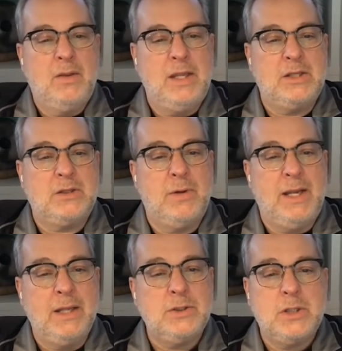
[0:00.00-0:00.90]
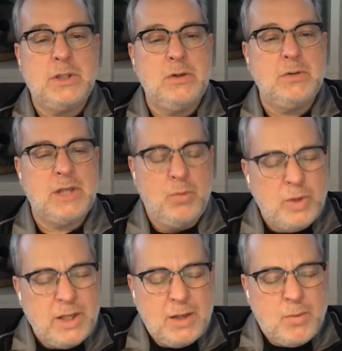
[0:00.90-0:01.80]
institutes,
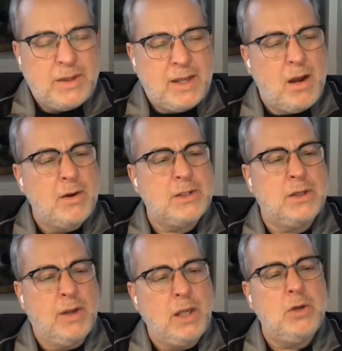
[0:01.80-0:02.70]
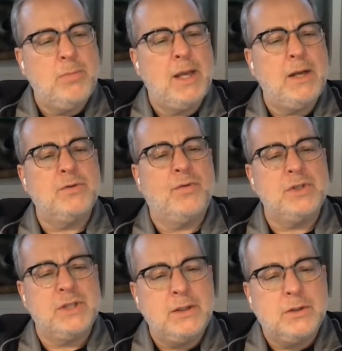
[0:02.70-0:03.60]
and really what they are is they're incubators for
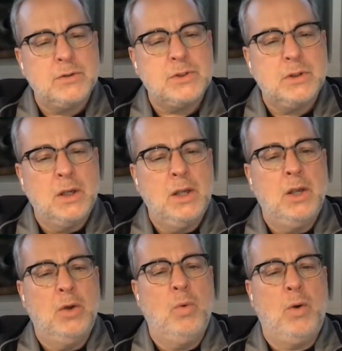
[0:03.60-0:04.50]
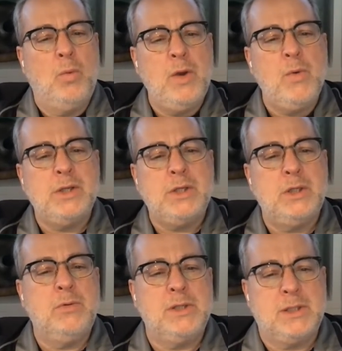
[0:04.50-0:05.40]
centers. What we want to
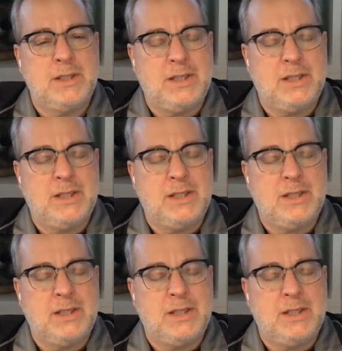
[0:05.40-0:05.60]
do is